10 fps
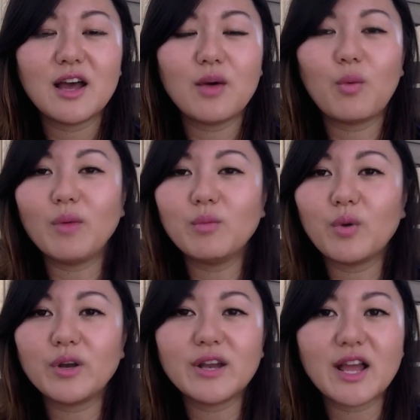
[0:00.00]

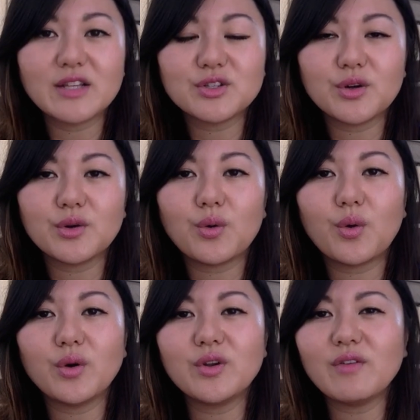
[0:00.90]
one-worded answer
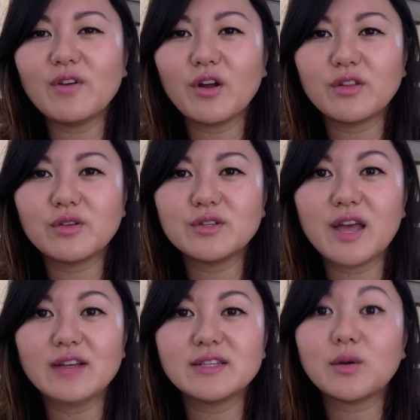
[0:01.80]
or not very
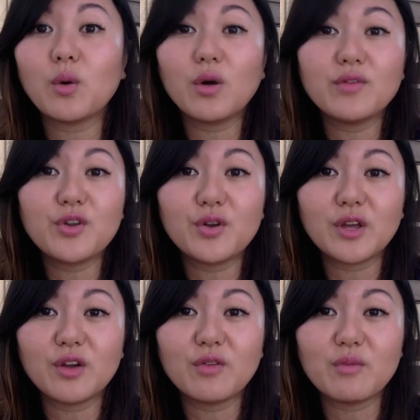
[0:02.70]
enthusiastic, or if you don't
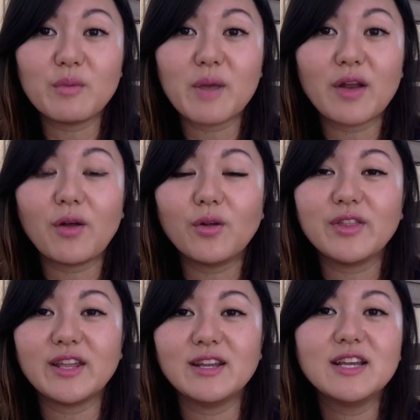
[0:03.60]
hear from him at all,
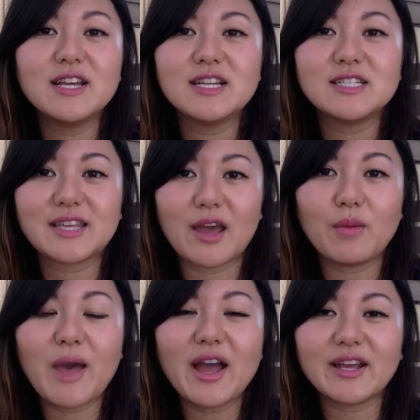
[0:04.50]
then
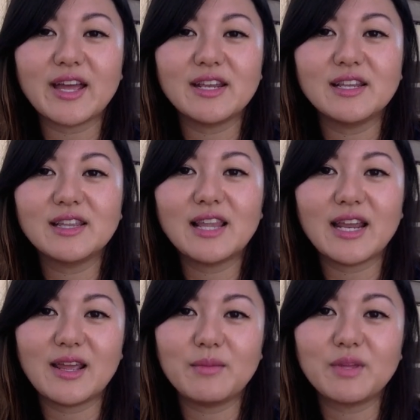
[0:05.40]
scale back and
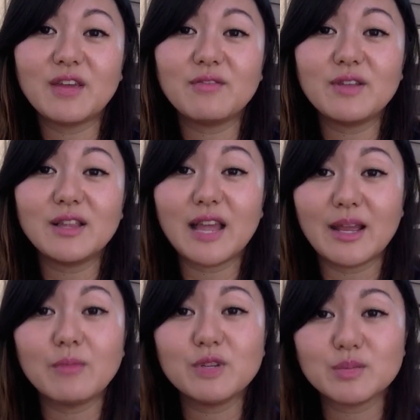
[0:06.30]
let him
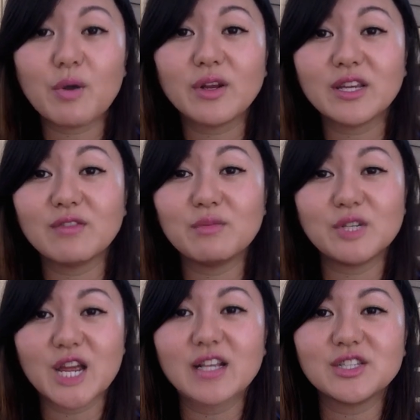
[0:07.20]
respond, give him a
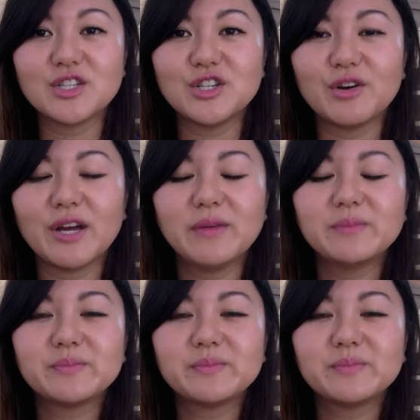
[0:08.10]
chance to do it.